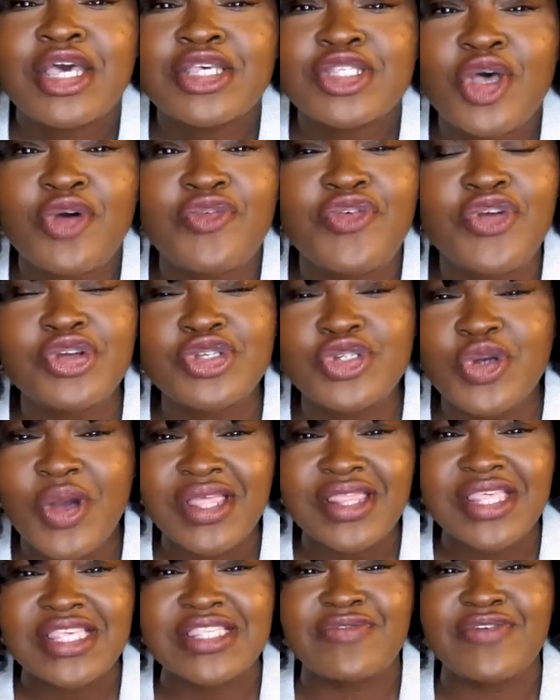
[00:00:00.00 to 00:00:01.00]
So if you're
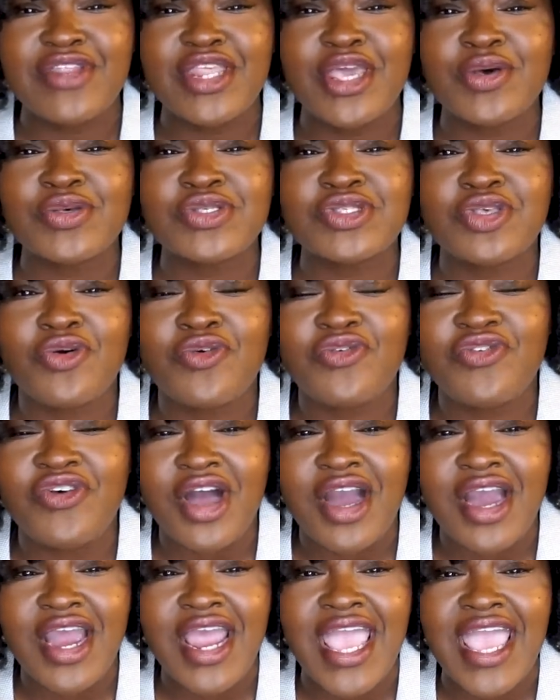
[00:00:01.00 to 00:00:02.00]
enjoying this video so
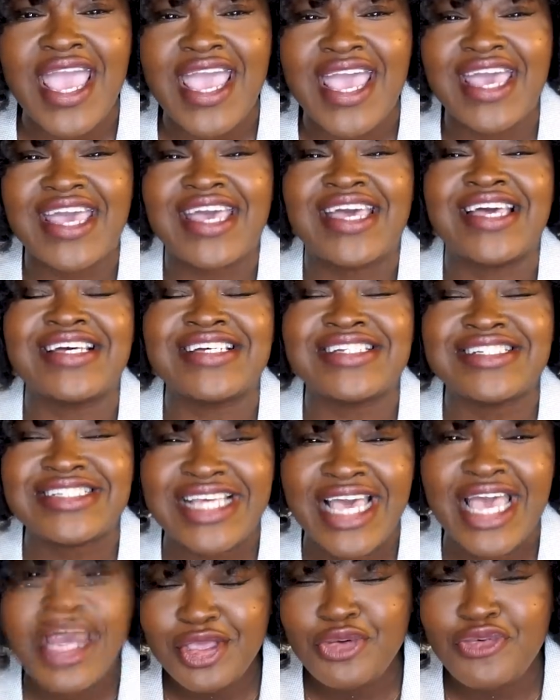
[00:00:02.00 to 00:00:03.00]
far
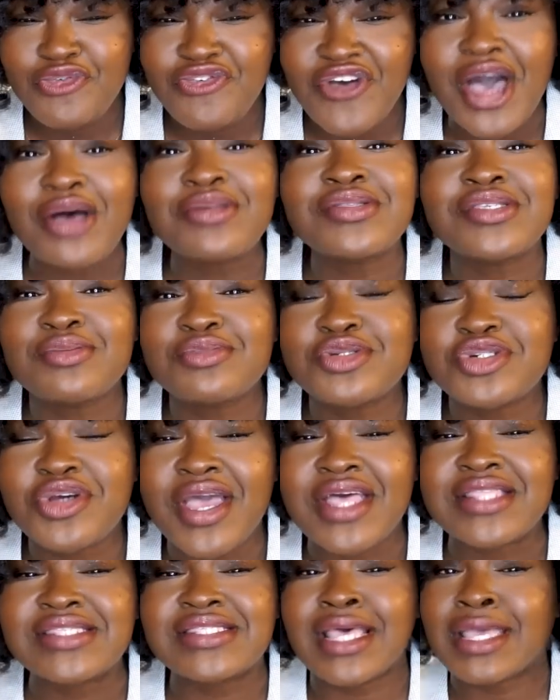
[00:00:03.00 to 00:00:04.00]
and you found some
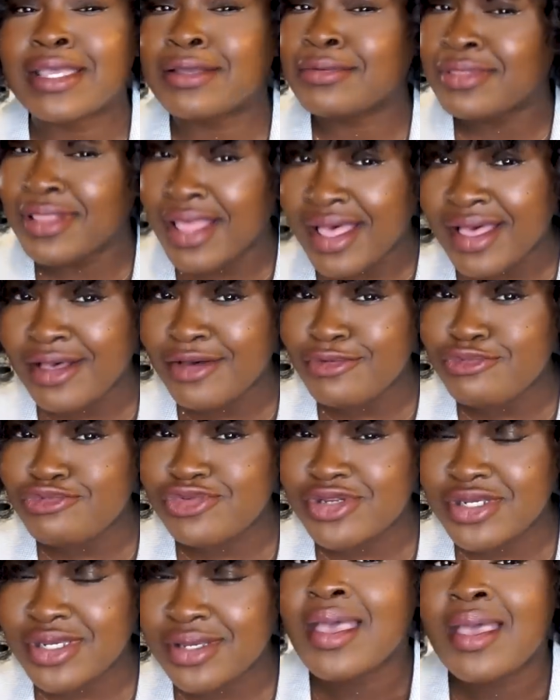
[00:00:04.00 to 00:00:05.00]
trends that you
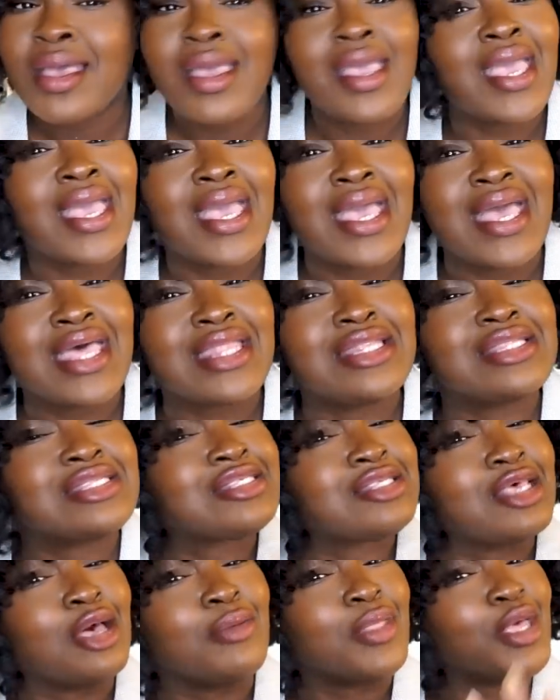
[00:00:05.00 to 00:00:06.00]
loved and
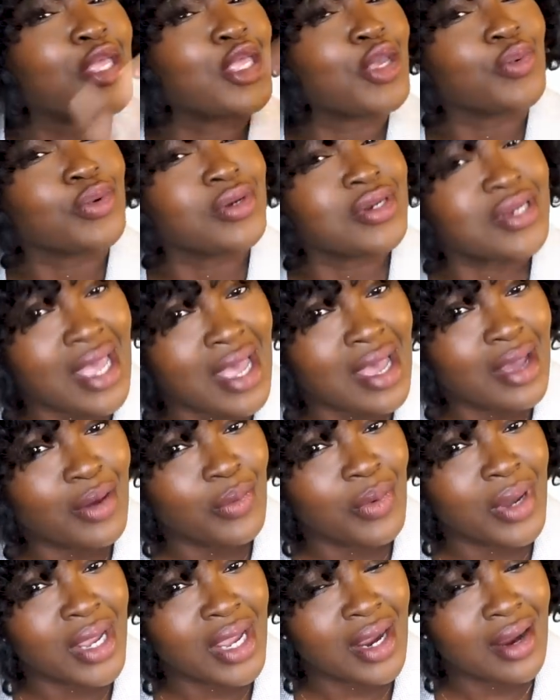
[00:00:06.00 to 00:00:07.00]
some that you would
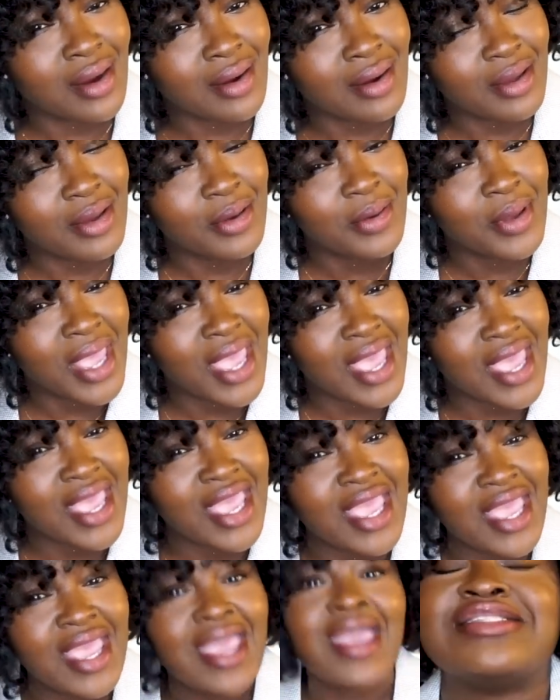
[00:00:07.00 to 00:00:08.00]
not wear,
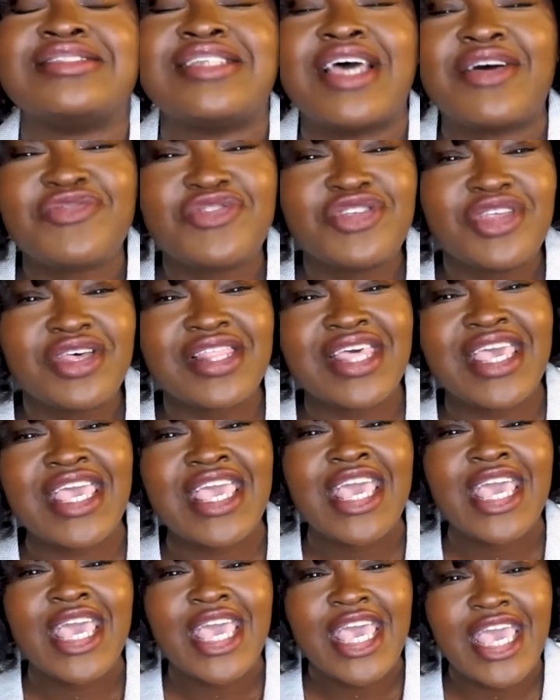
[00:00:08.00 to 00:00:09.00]
okay,
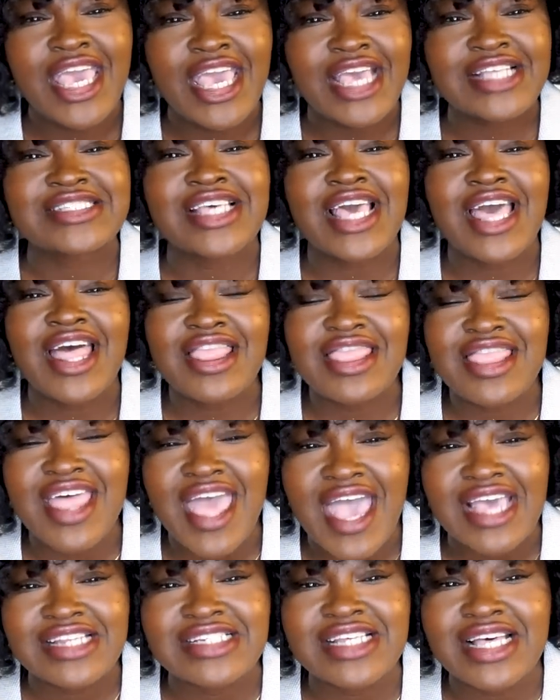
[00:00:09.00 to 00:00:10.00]
definitely hit
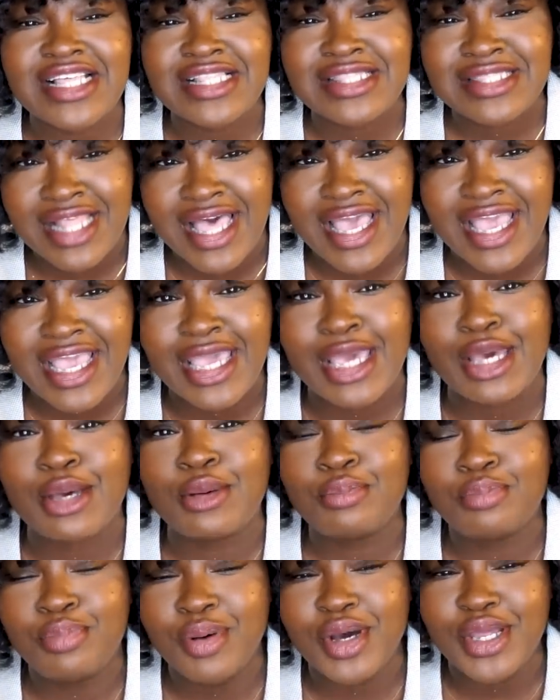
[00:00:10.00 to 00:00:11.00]
that like
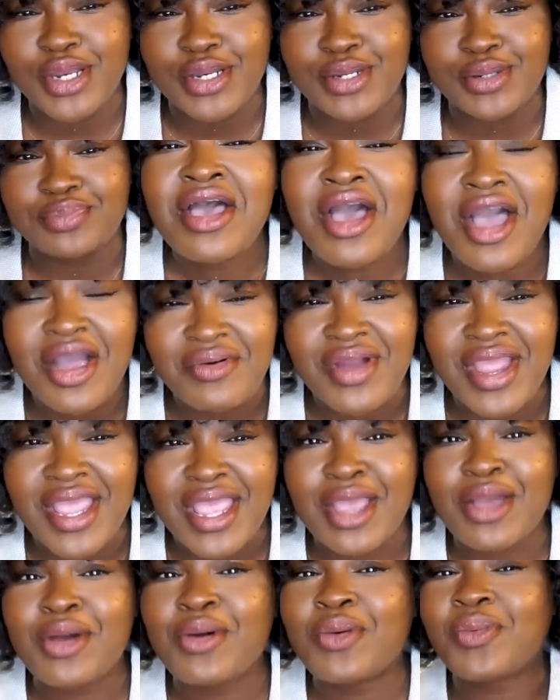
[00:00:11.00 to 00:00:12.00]
button. All right,
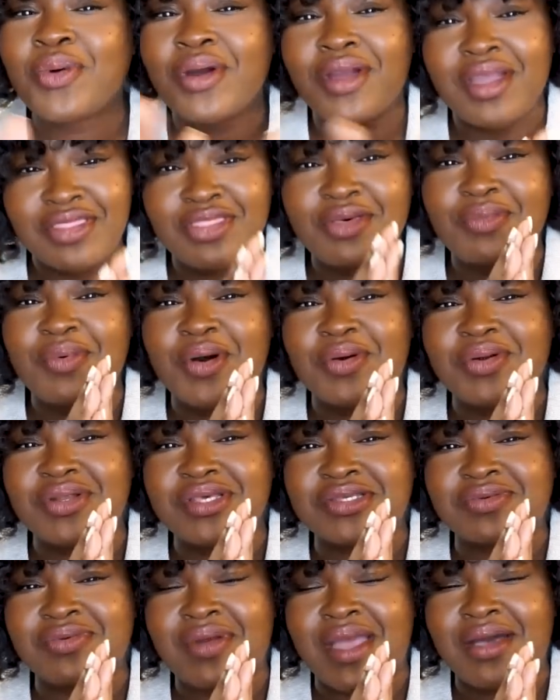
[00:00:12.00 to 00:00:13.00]
we're in the
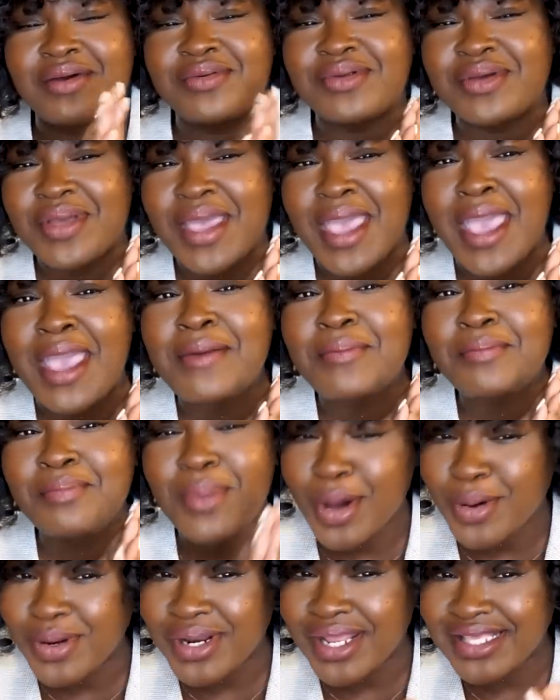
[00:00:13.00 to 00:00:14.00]
bonus round, okay?
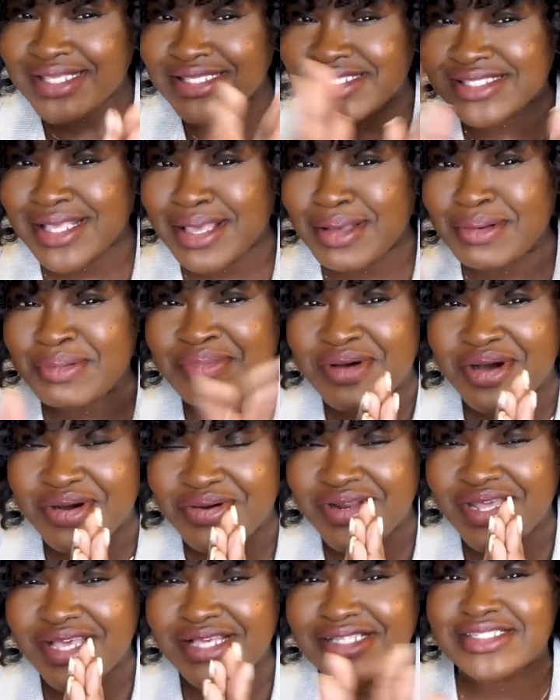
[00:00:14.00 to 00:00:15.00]
Bonus,
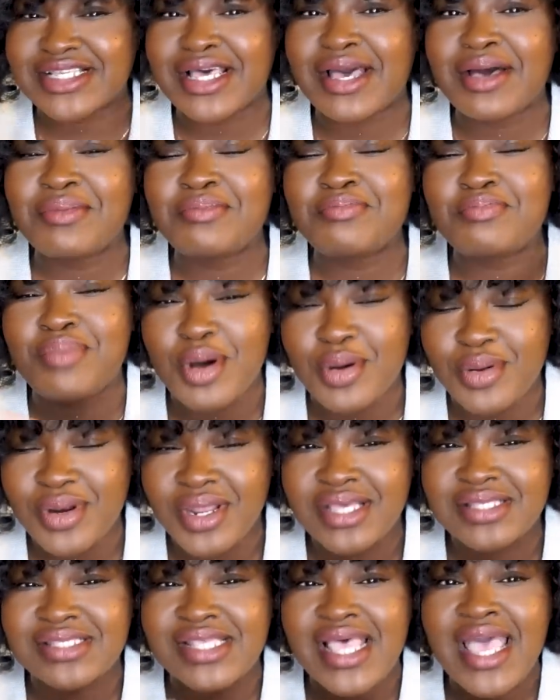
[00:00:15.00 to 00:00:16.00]
bonus,
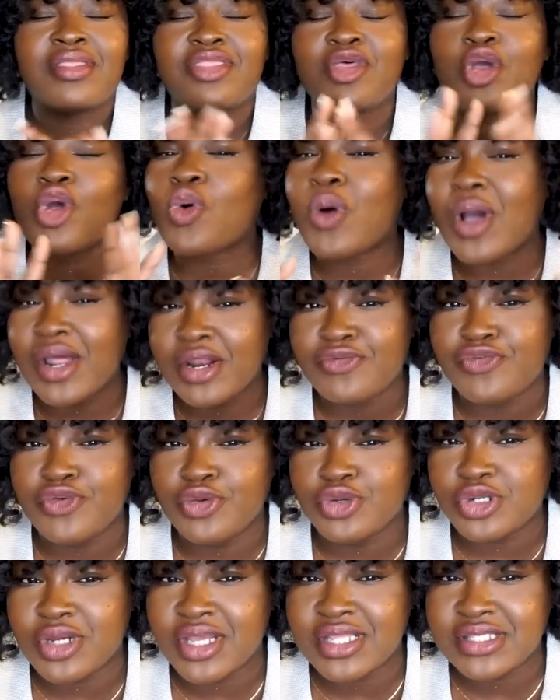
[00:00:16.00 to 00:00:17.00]
bonus. There are quite a
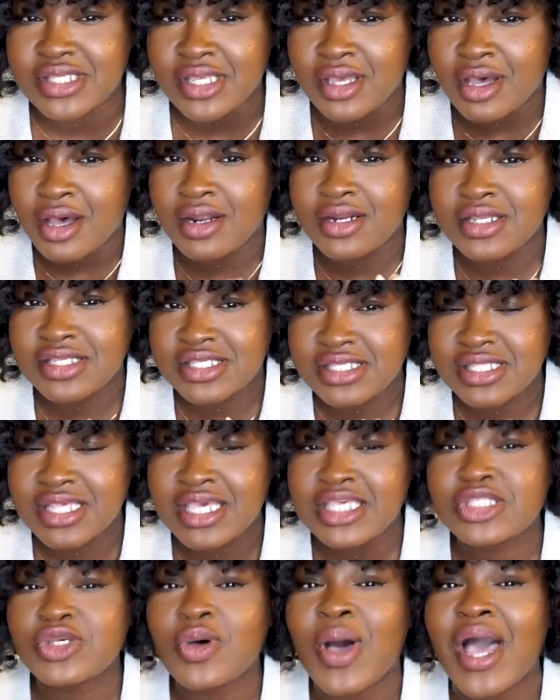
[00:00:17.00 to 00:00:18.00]
few trends,
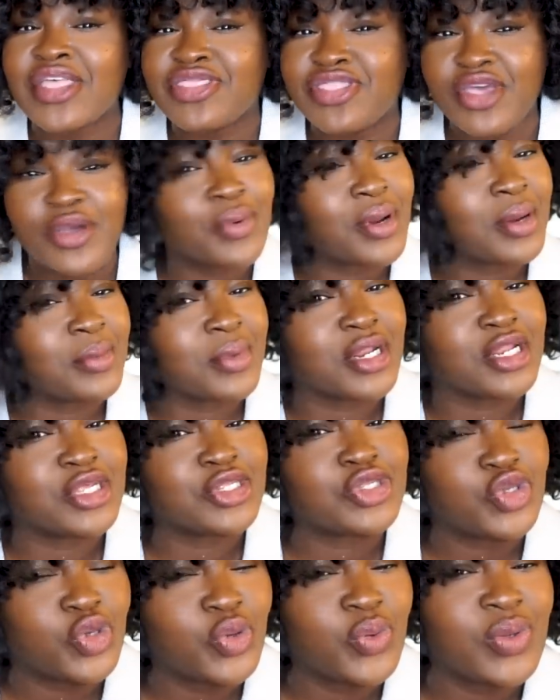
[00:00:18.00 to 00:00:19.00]
honestly, so I think what I'm gonna
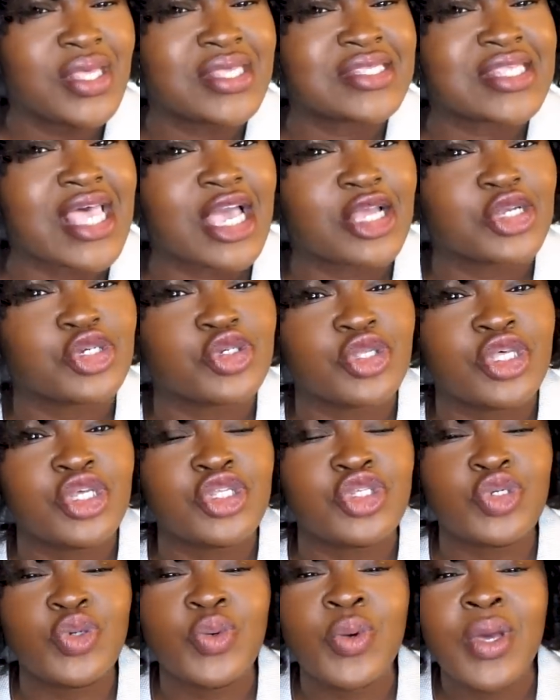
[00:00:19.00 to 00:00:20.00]
do is actually
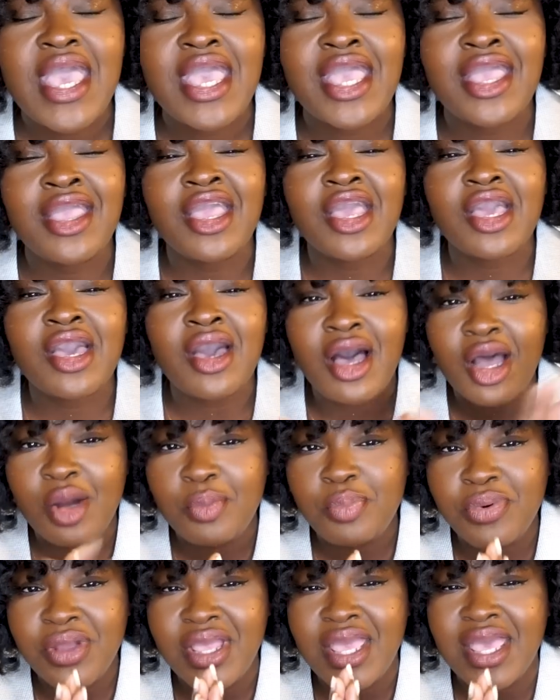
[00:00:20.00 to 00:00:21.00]
do a
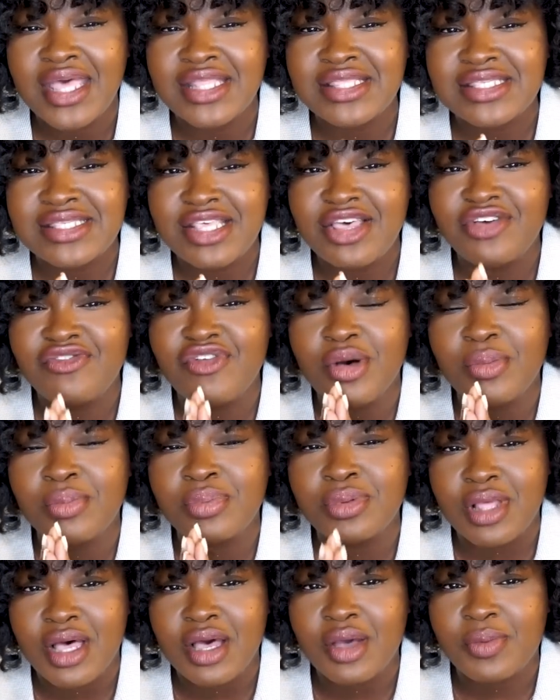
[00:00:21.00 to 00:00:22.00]
comprehensive
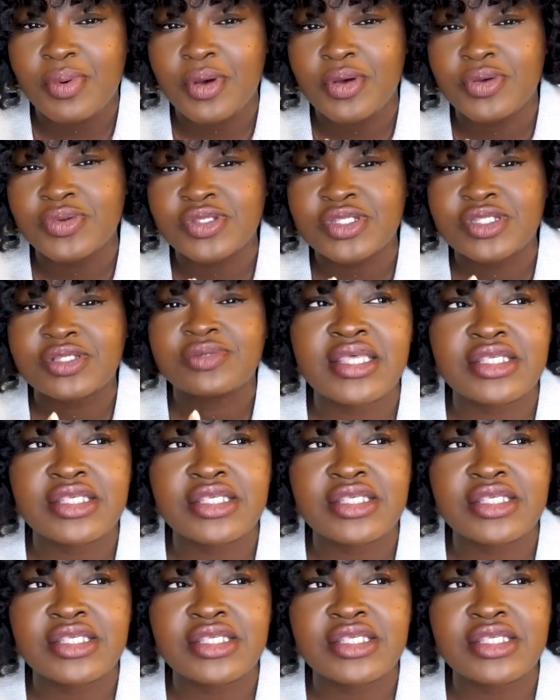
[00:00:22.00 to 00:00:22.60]
blog post.